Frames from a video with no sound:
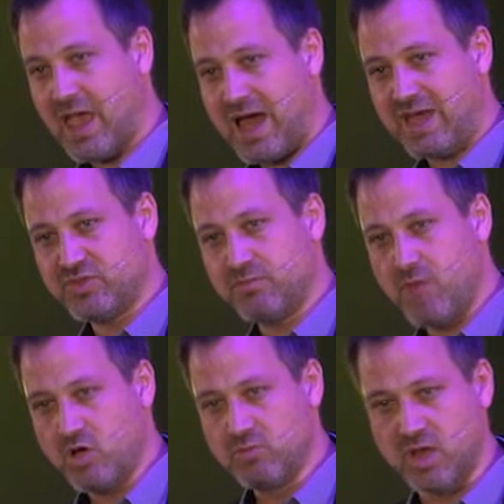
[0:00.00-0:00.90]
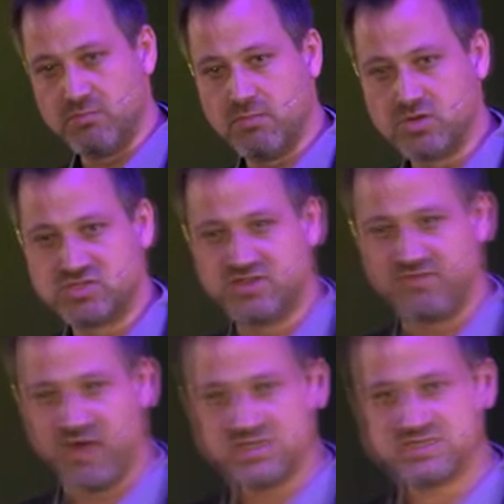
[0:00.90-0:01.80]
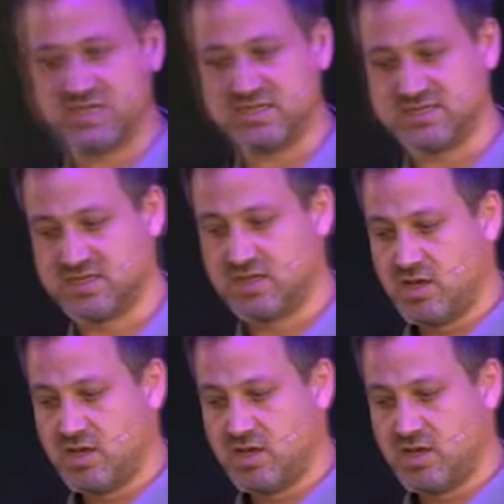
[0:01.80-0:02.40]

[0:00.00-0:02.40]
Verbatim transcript: At the moment, most devices